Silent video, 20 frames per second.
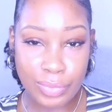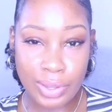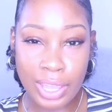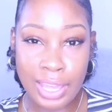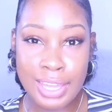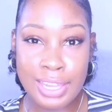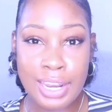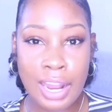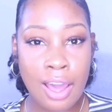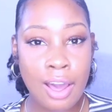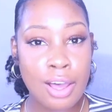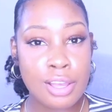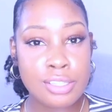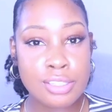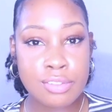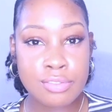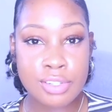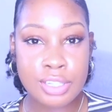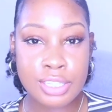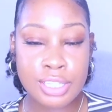And that
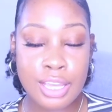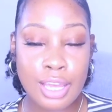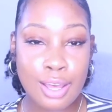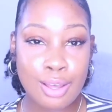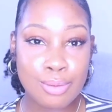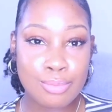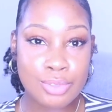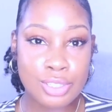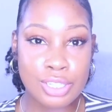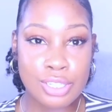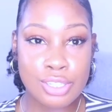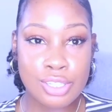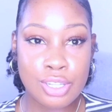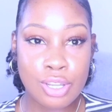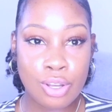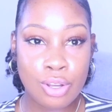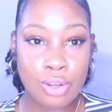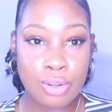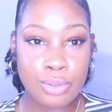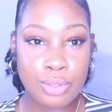also really helps, just
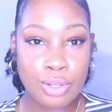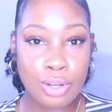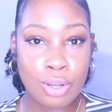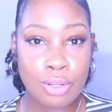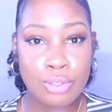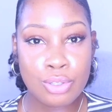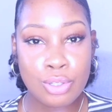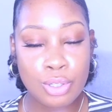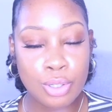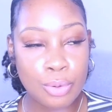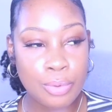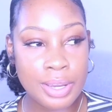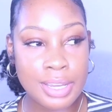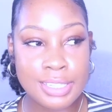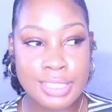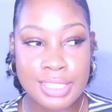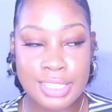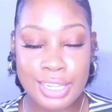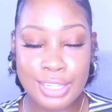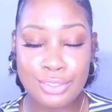so you don't do the
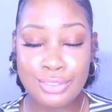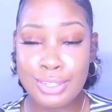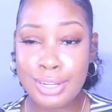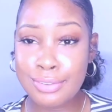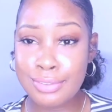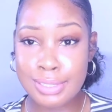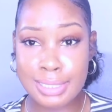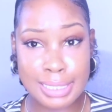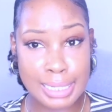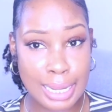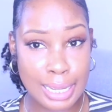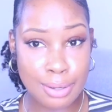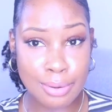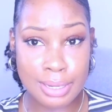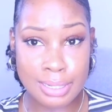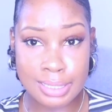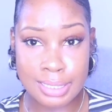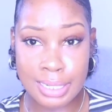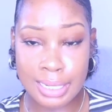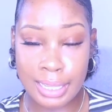question and you never see that
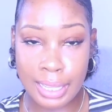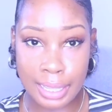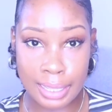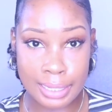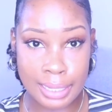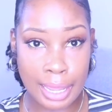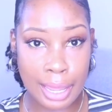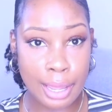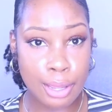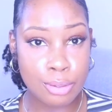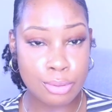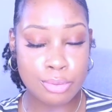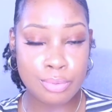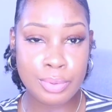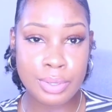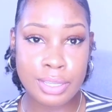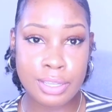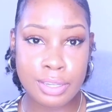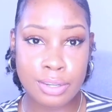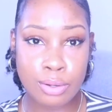question again. That helps
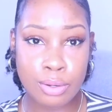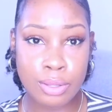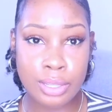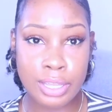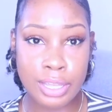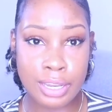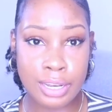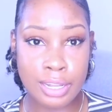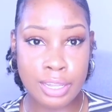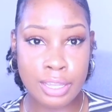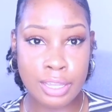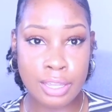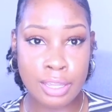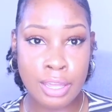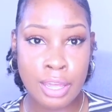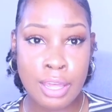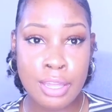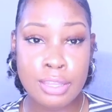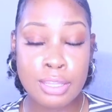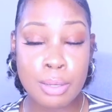with getting
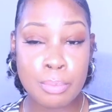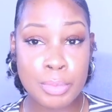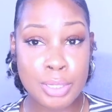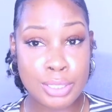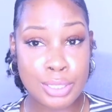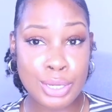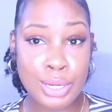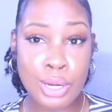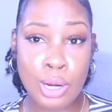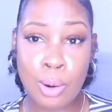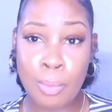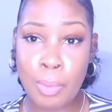the material